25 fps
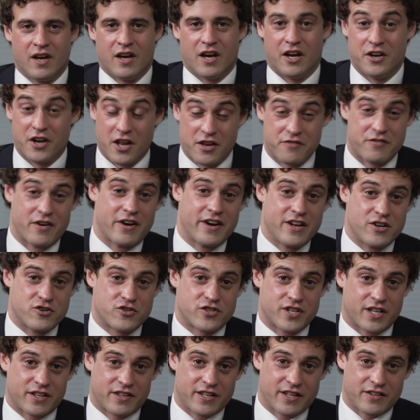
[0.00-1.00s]
Another very
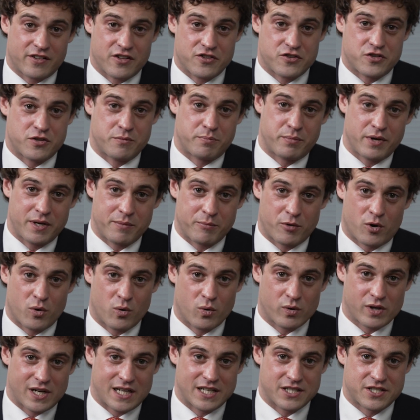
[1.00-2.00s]
interesting thing that the Supreme
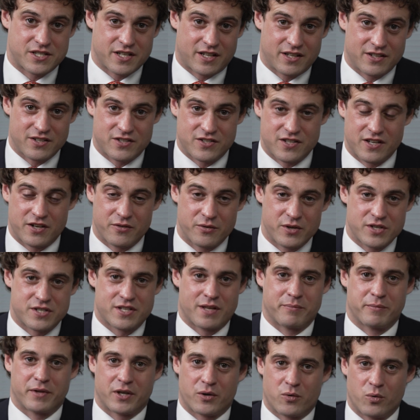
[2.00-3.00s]
Court has to consider is
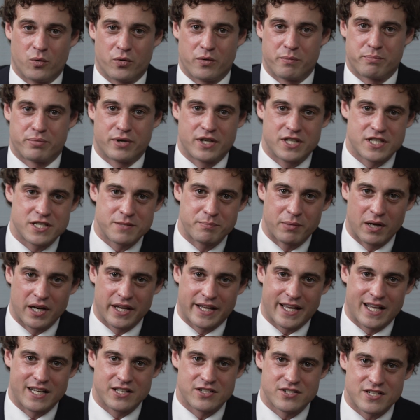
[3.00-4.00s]
something called the principle
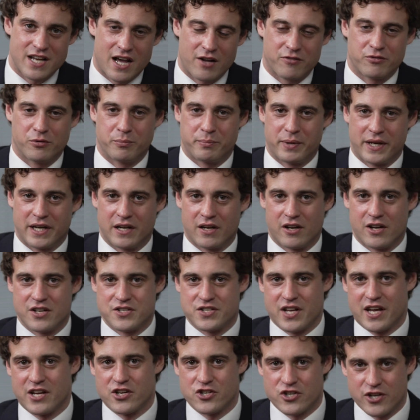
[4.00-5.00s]
against doubtful
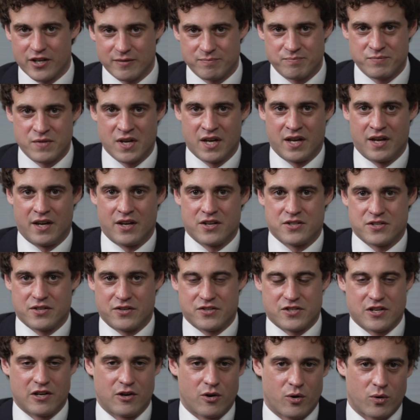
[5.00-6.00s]
penalisation. So
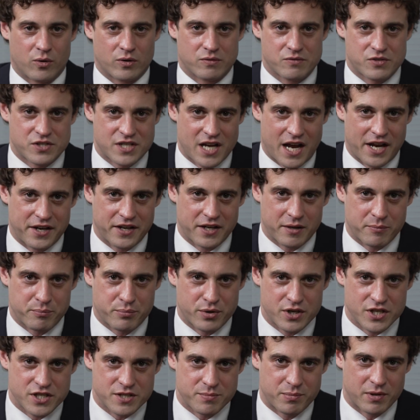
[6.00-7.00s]
it's a long-standing
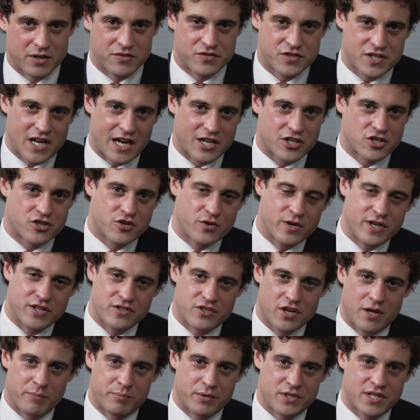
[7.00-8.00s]
principle of statutory
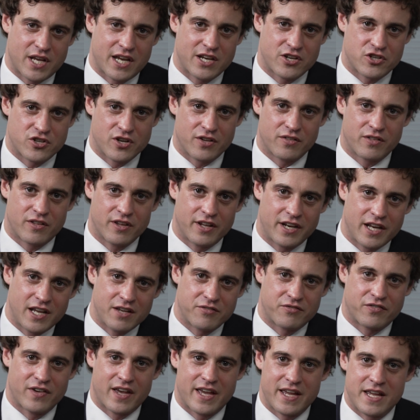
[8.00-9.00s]
interpretation that
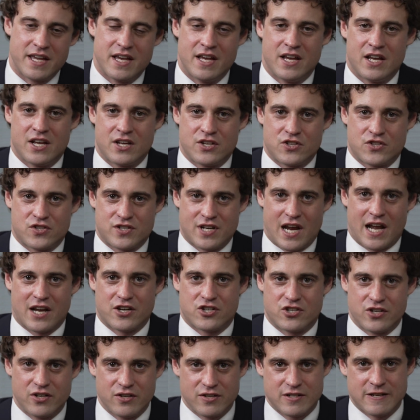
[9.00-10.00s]
if a
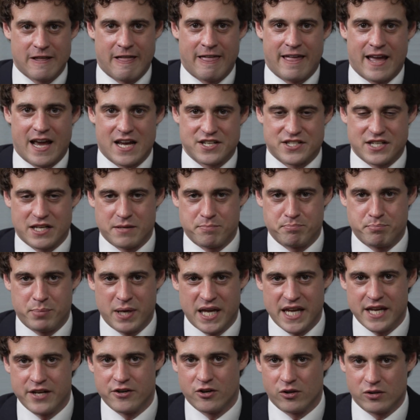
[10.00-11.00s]
statute has a
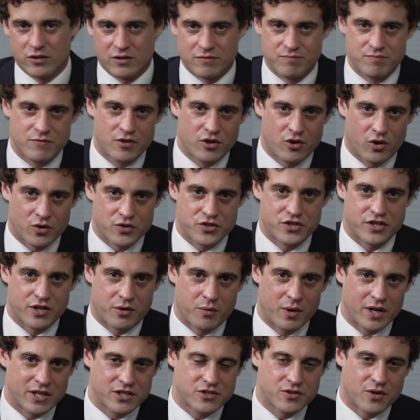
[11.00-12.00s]
penal
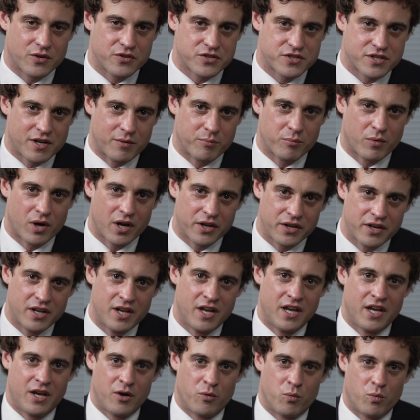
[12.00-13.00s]
consequence on someone,
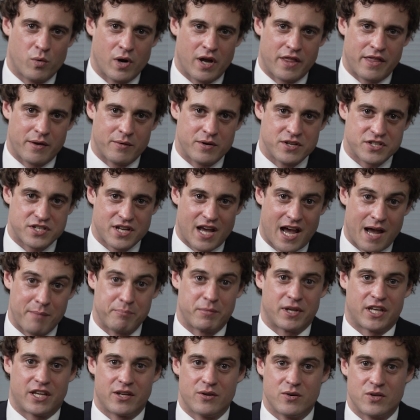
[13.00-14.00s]
where there is
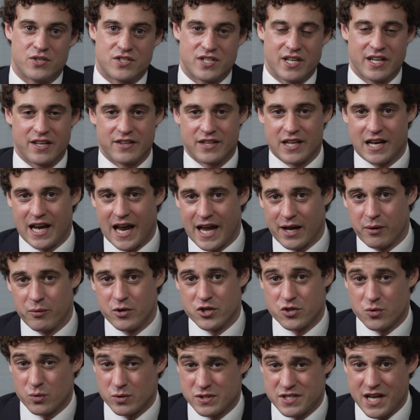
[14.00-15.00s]
ambiguity in the
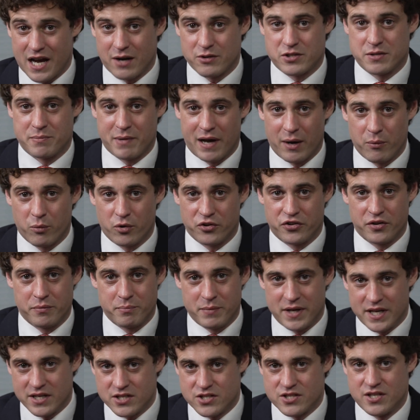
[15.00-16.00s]
language or doubt about what it
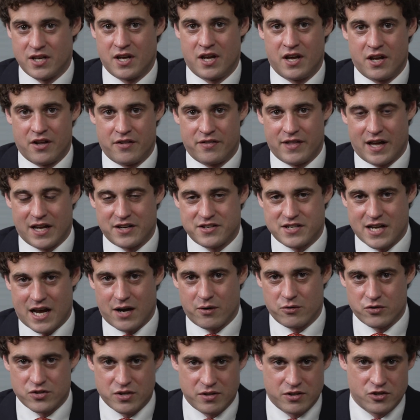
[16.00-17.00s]
means, that
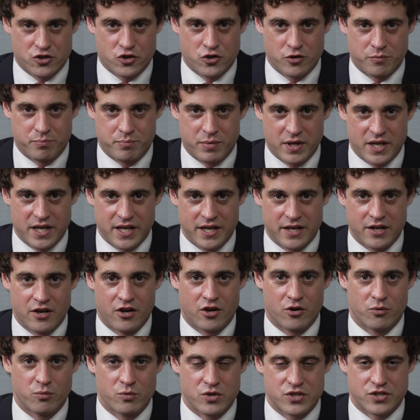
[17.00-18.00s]
doubt should be
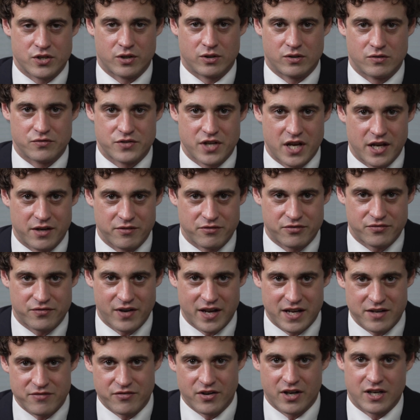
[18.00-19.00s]
resolved in
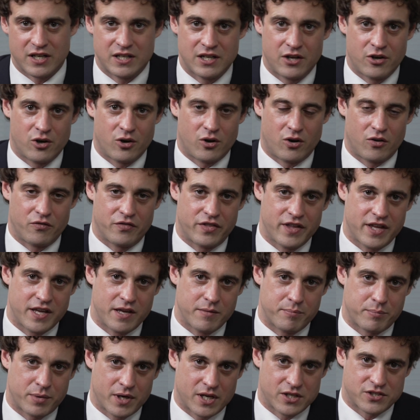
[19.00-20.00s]
favour of the
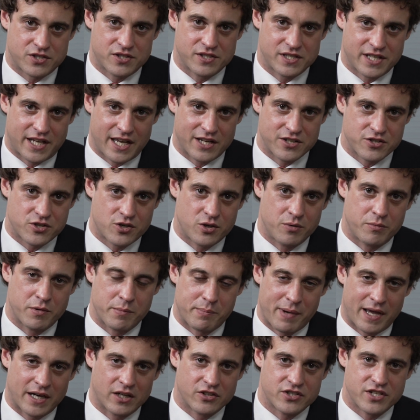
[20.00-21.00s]
person against whom the
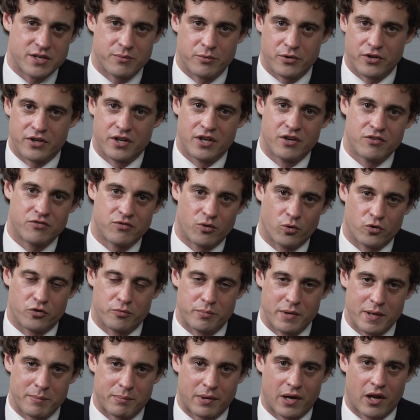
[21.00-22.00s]
penalty would fall to
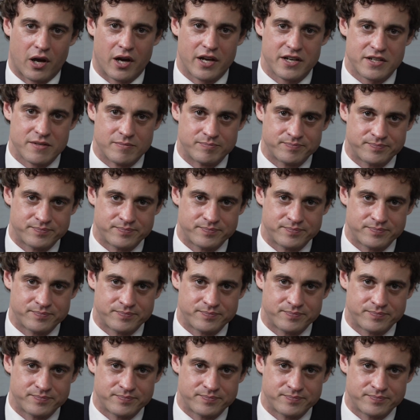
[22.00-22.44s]
be applied.